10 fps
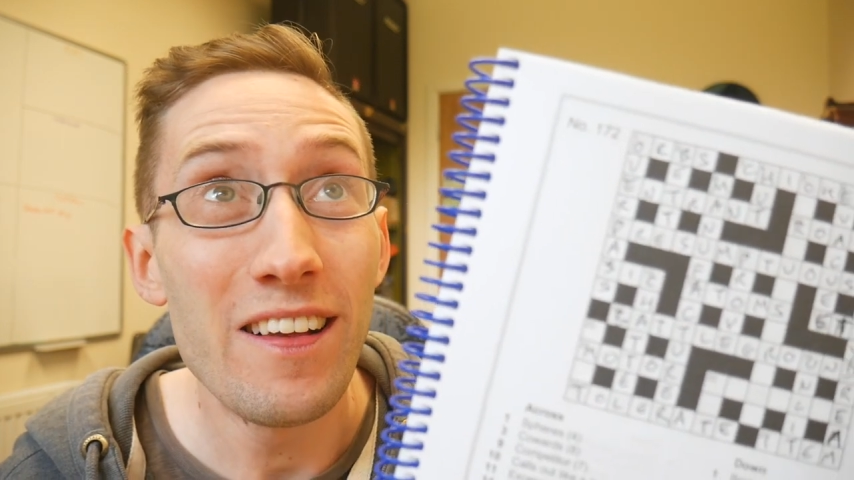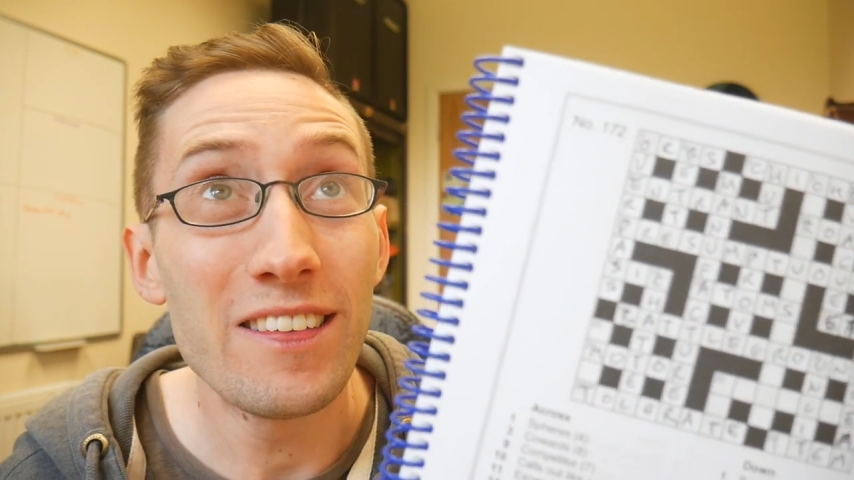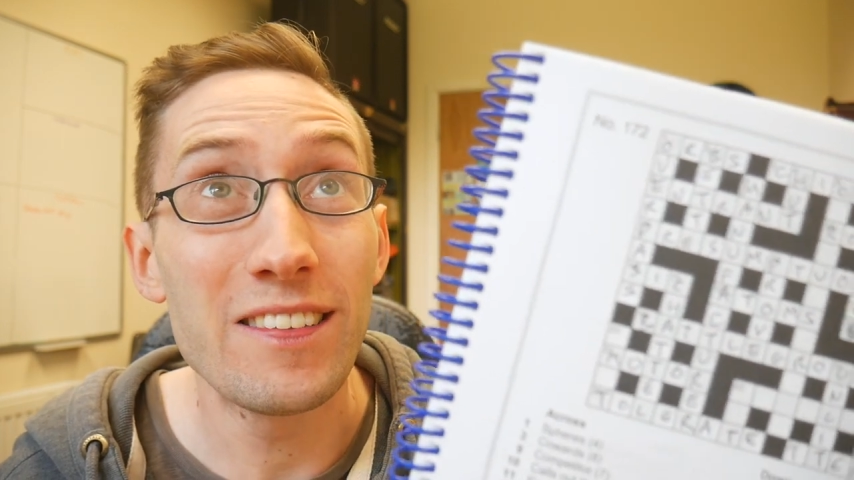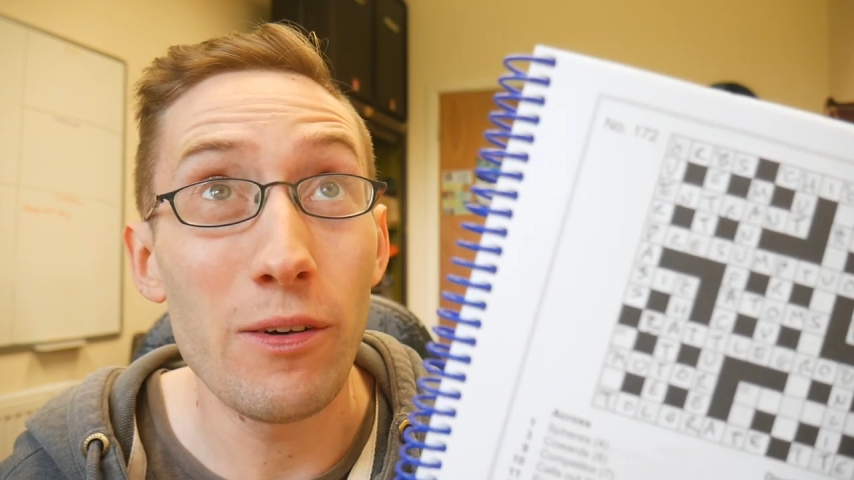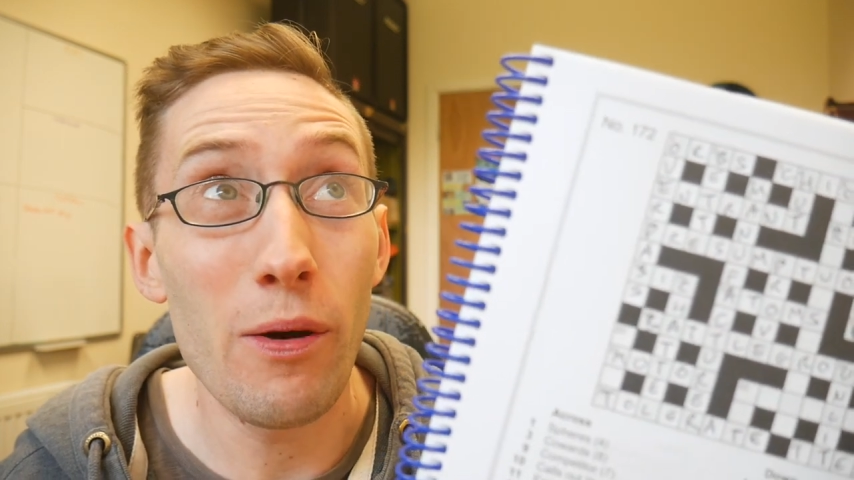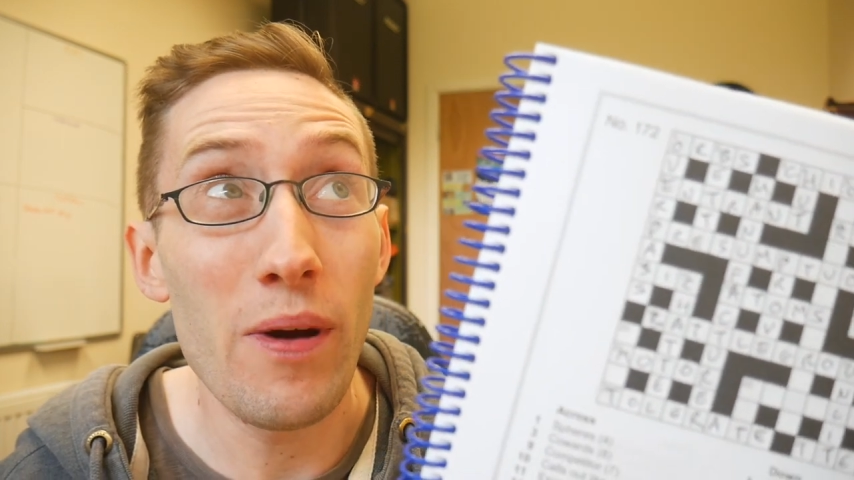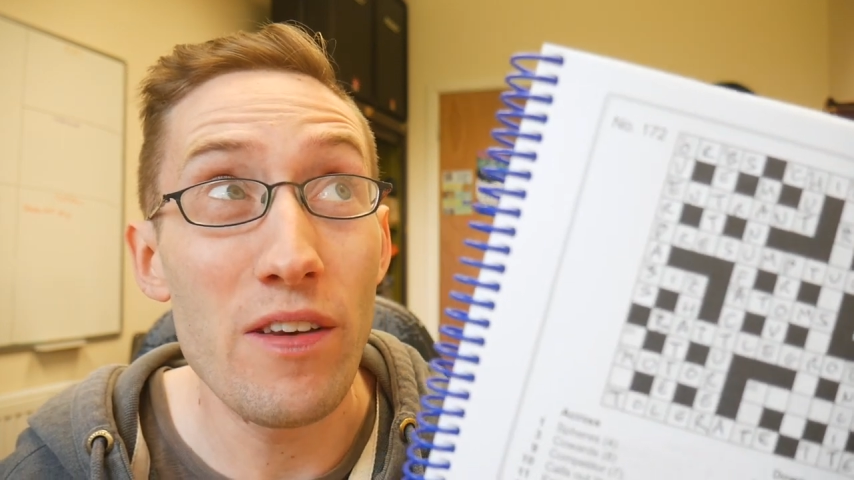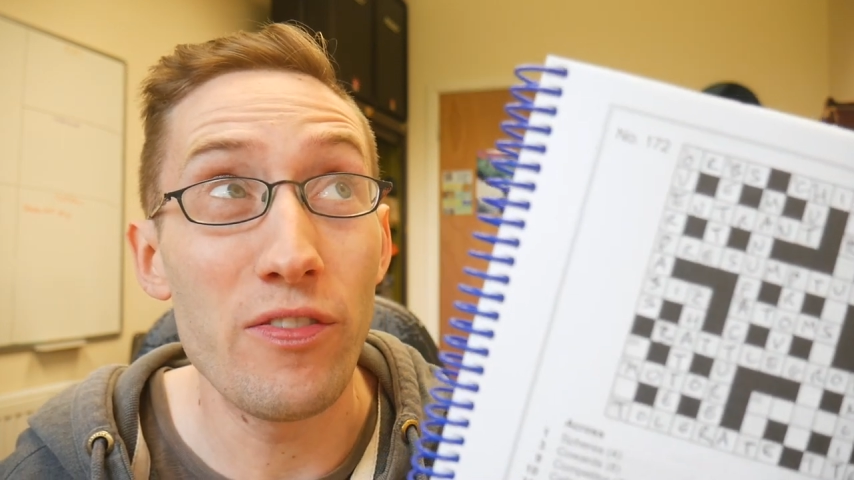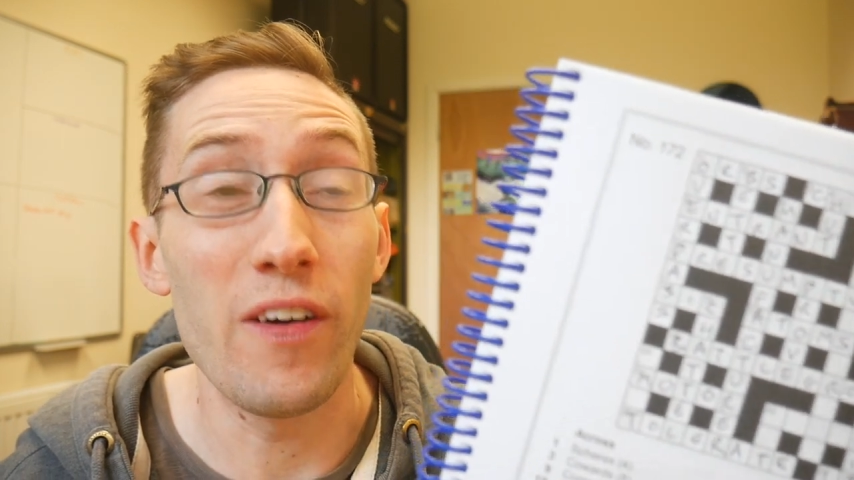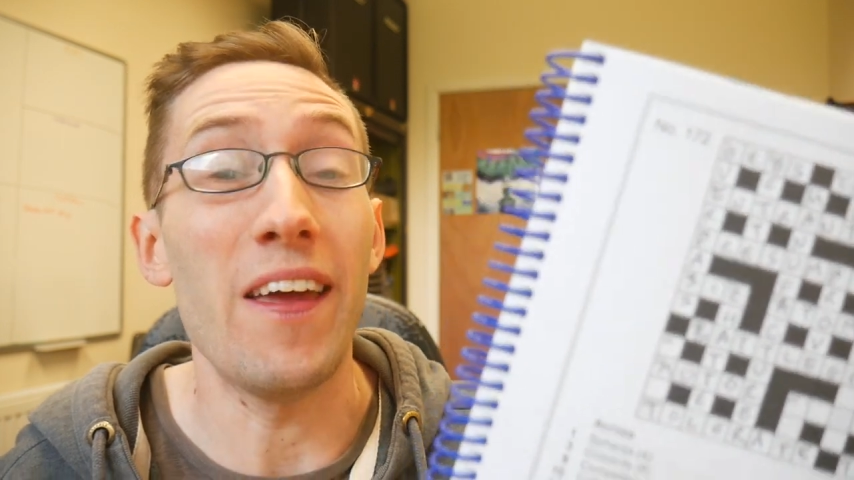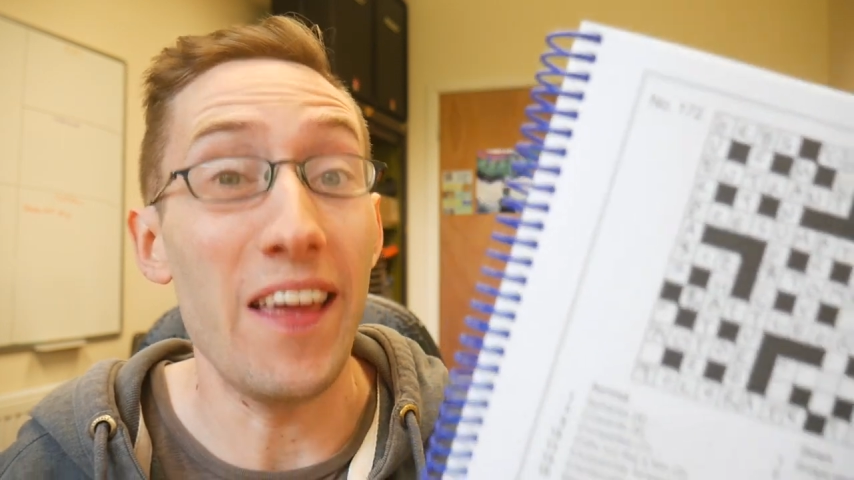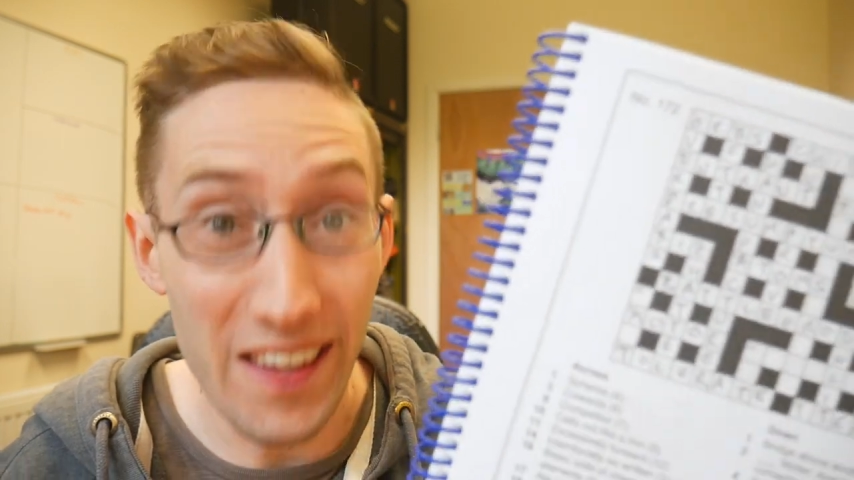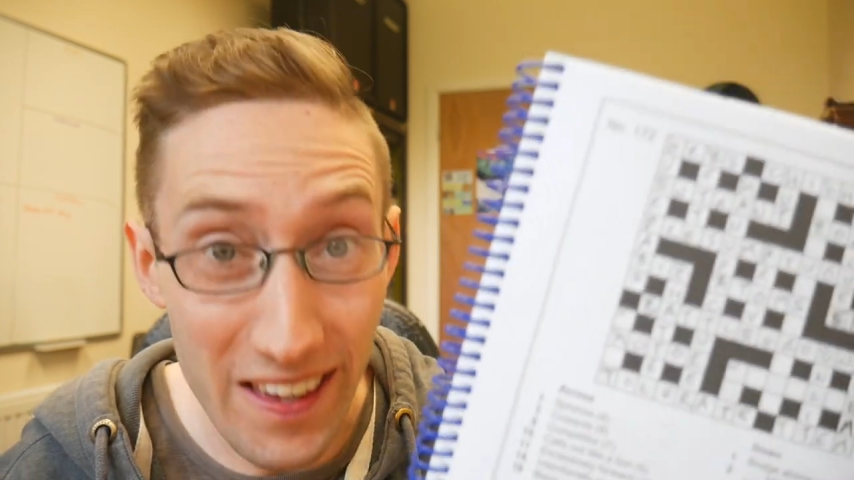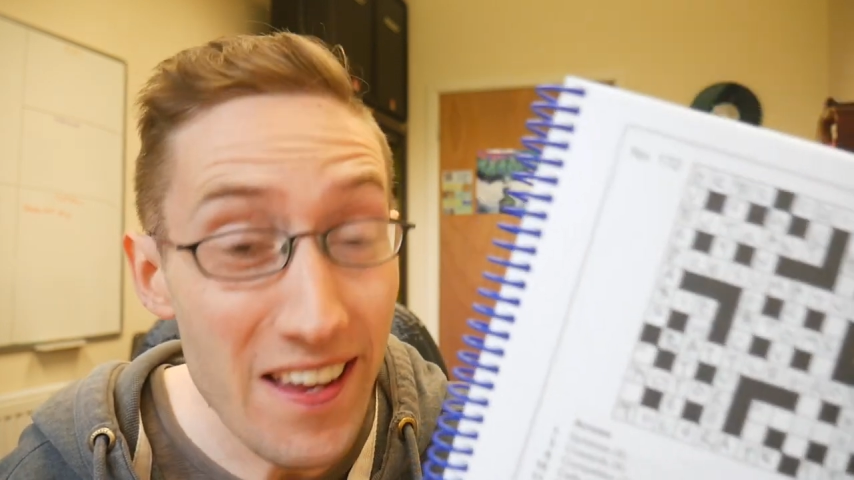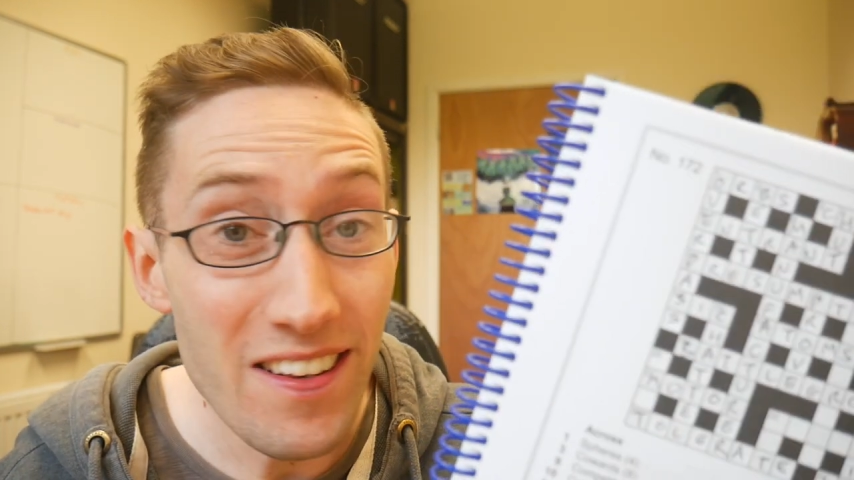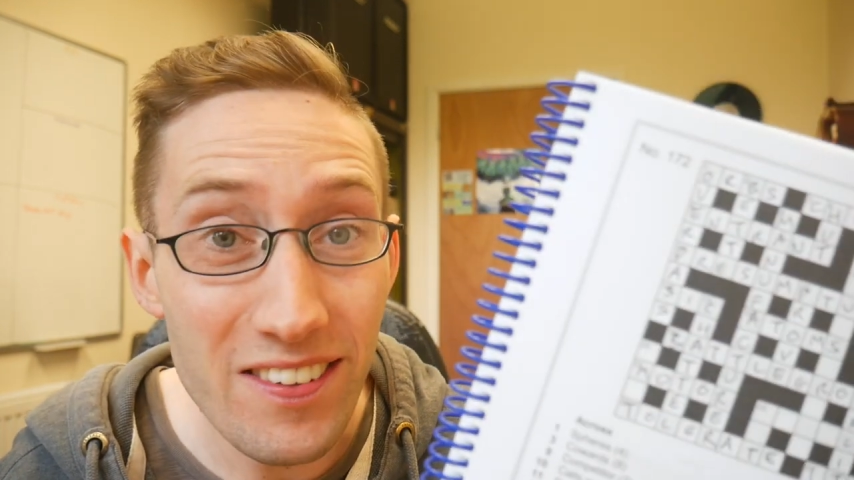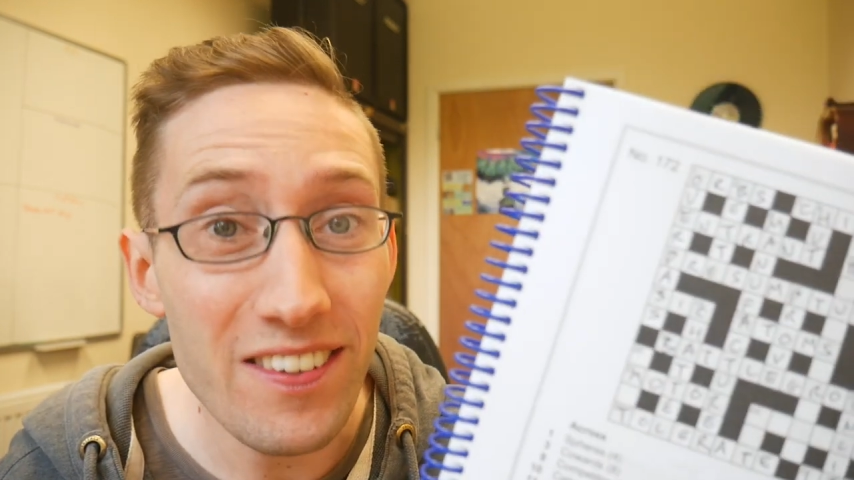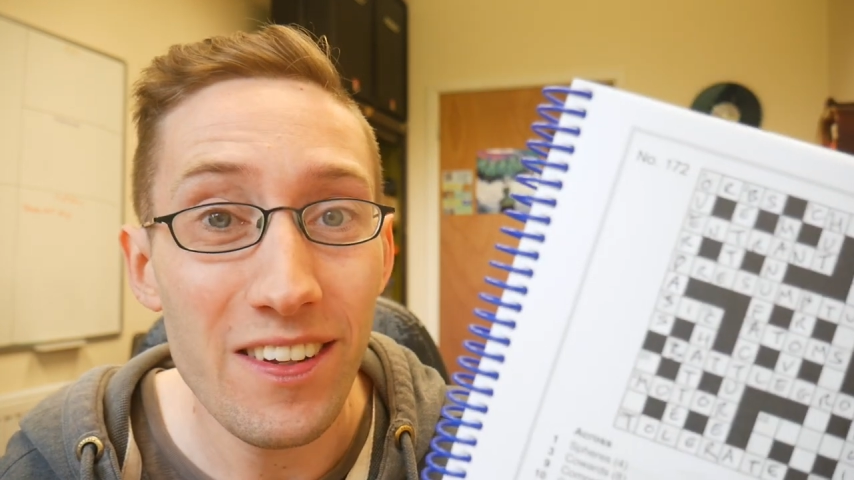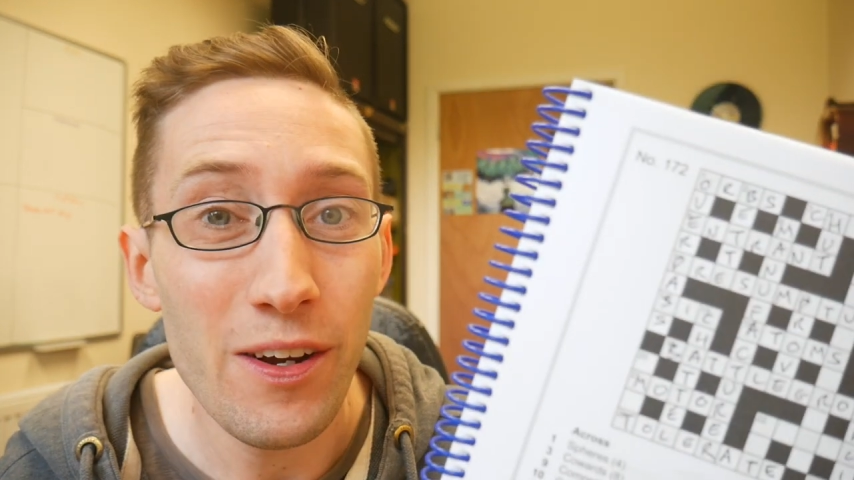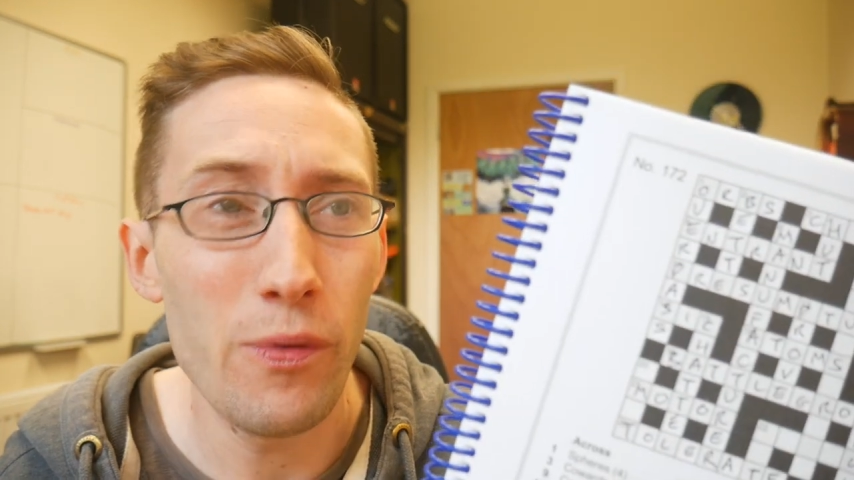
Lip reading: So I went for eat,